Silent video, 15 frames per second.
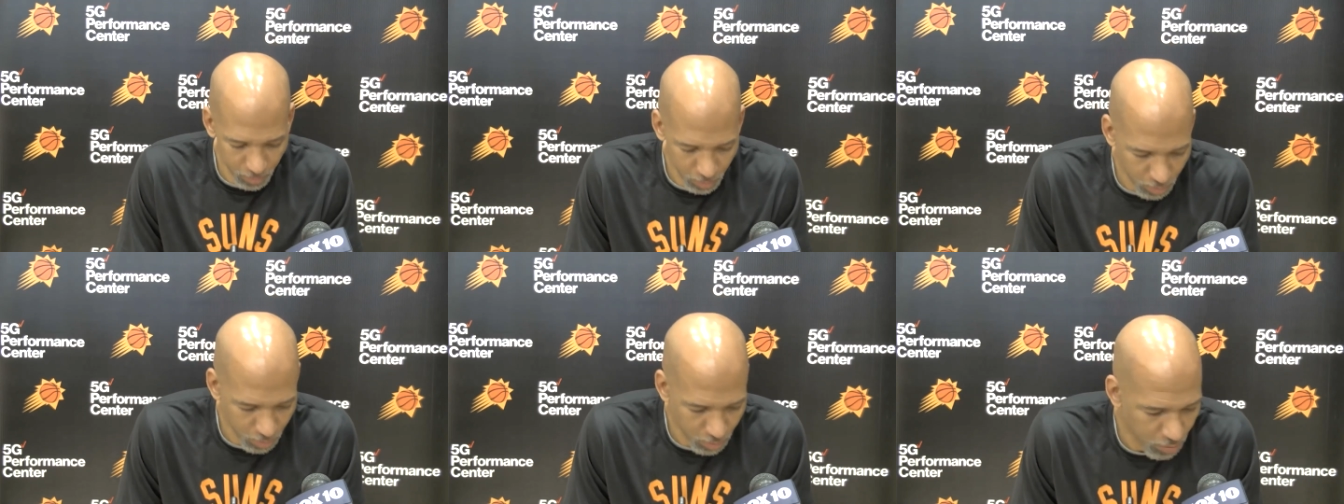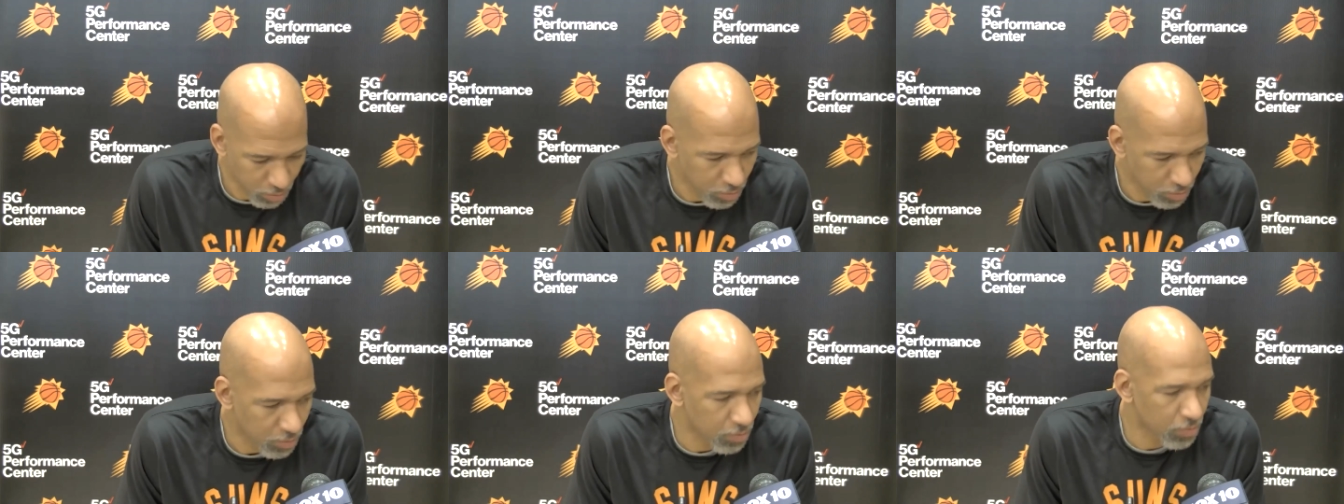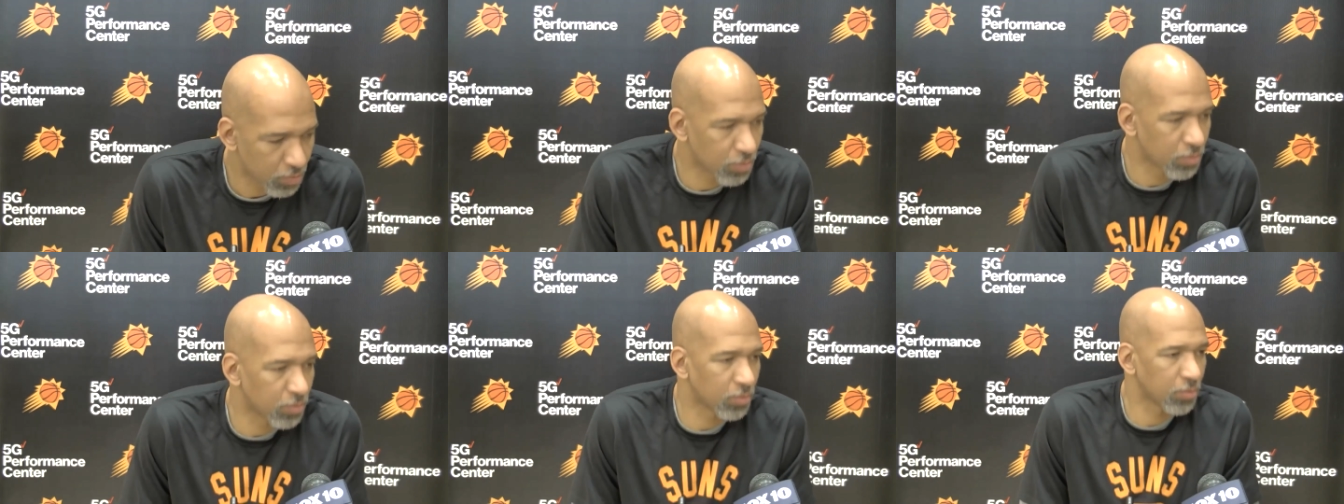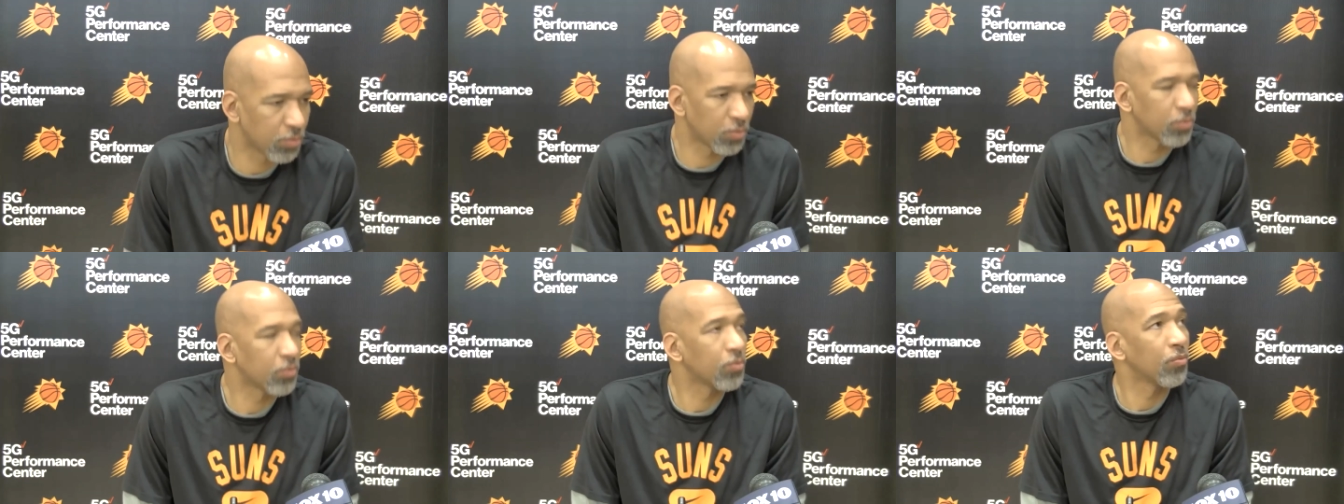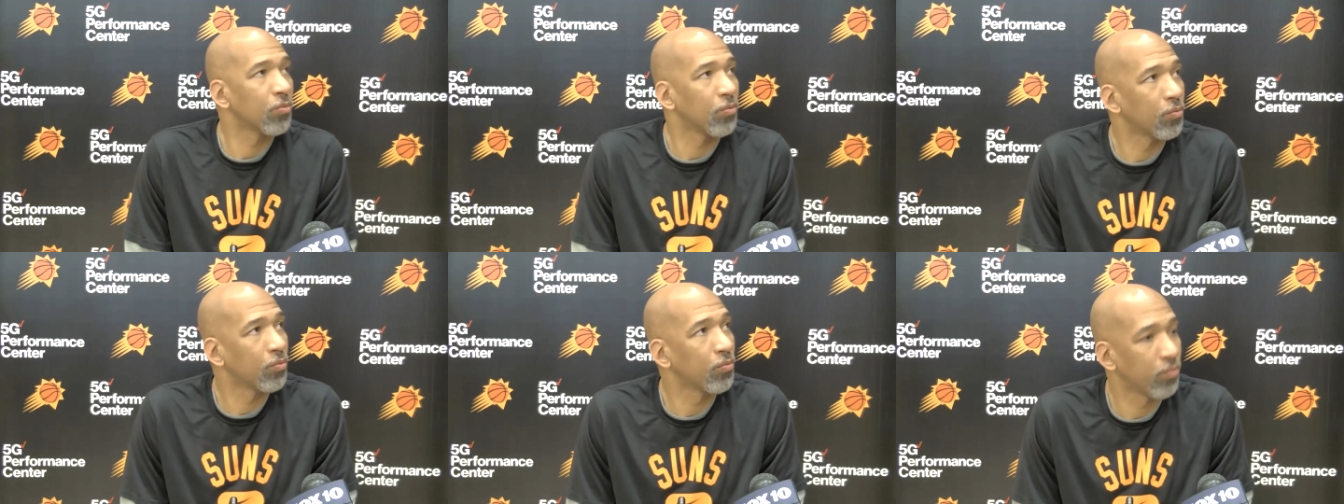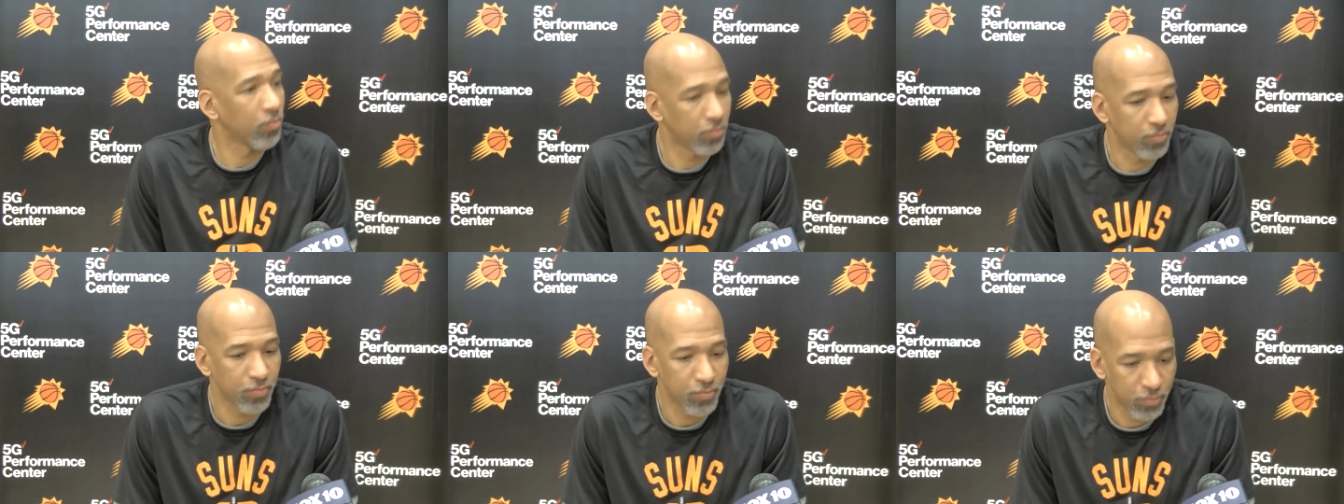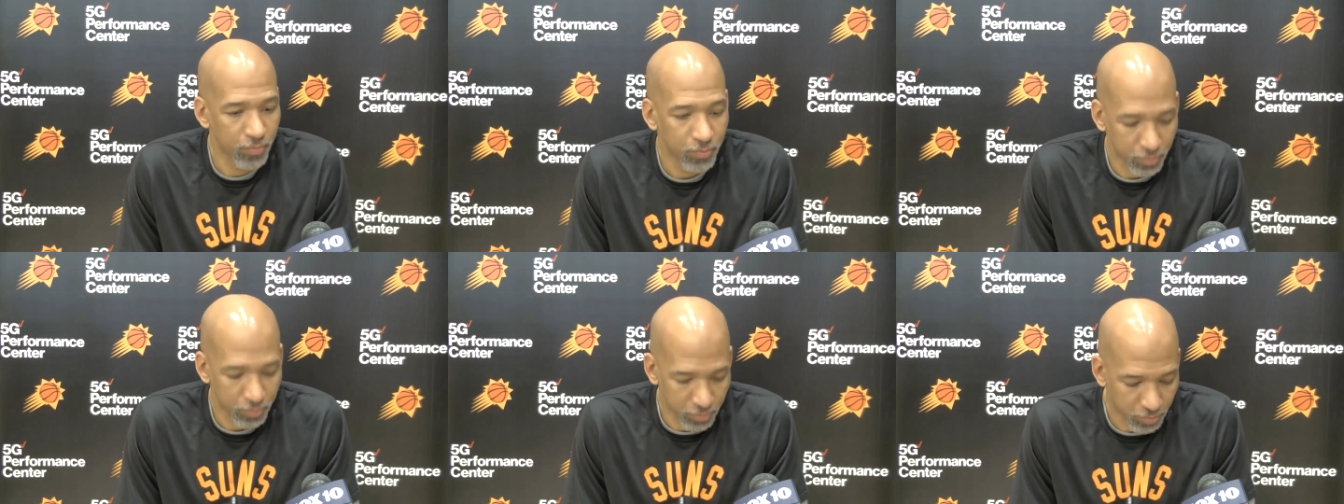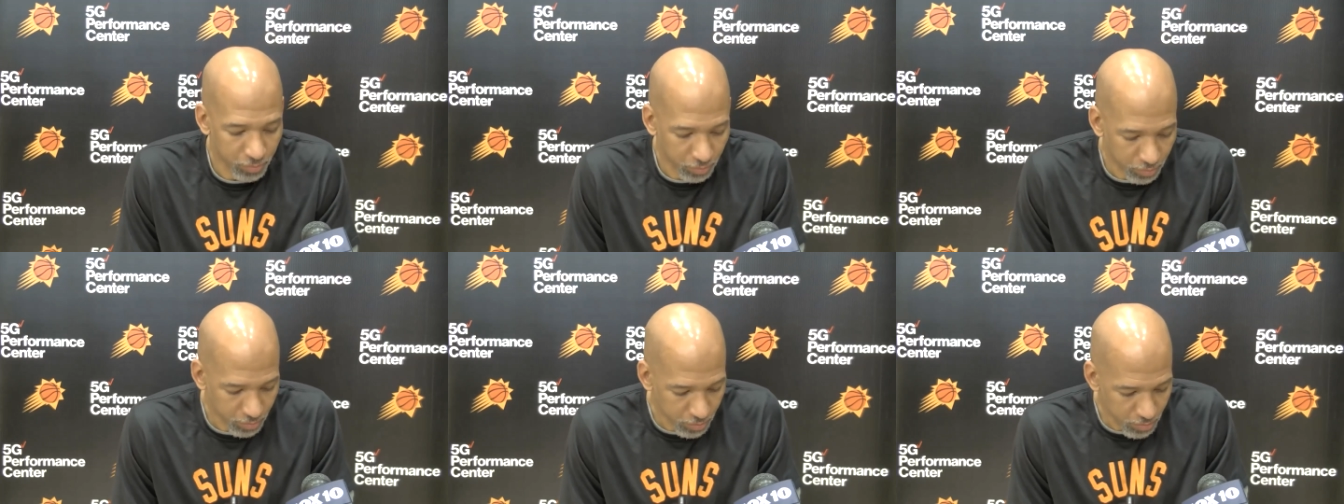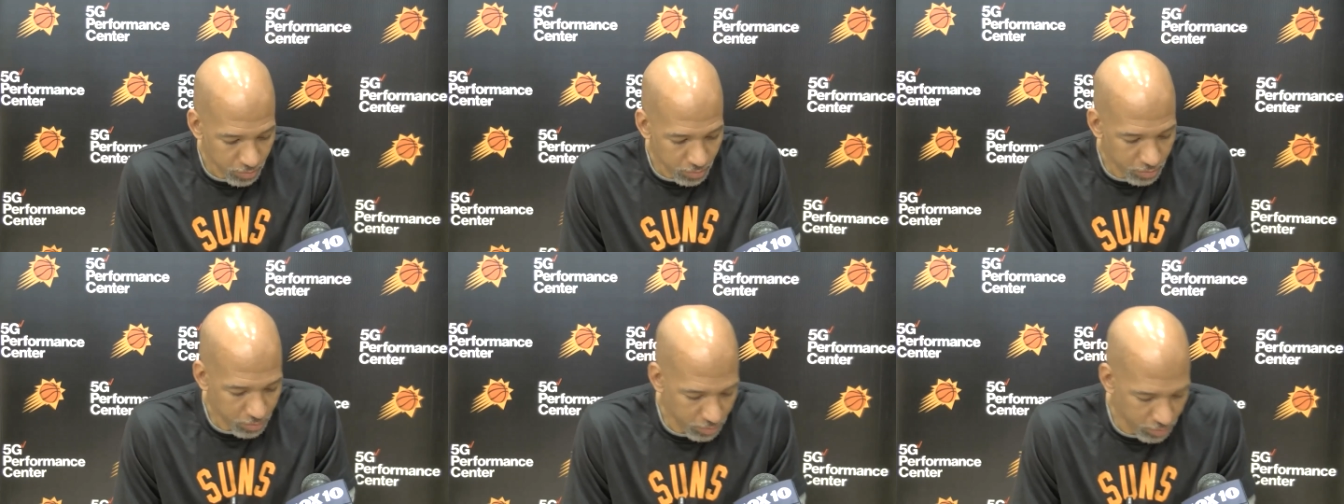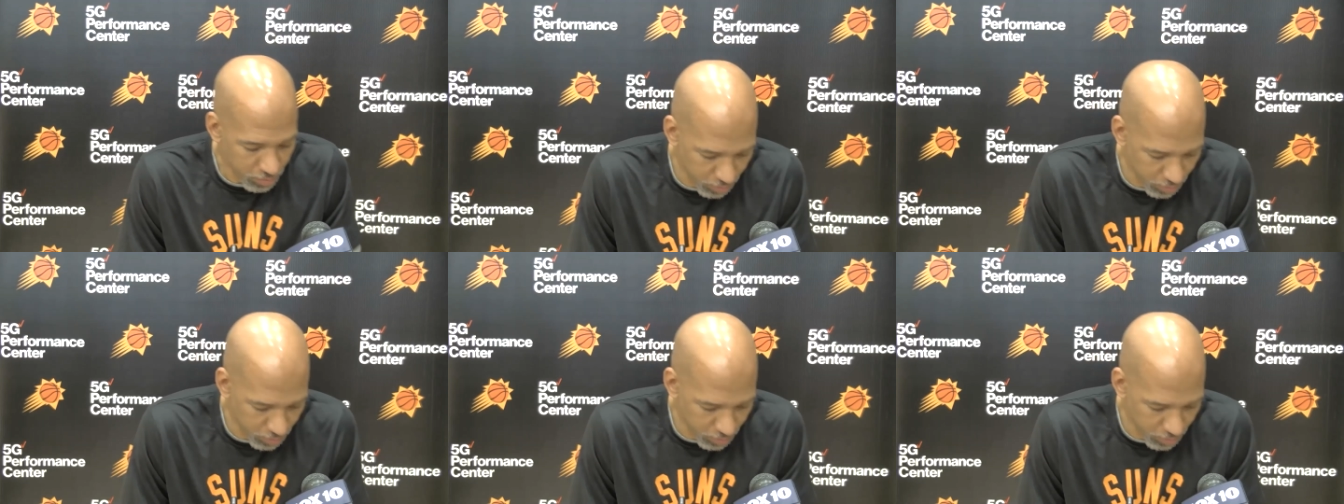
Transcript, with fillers: It like Cam and Chris were the two guys they were looking at the most.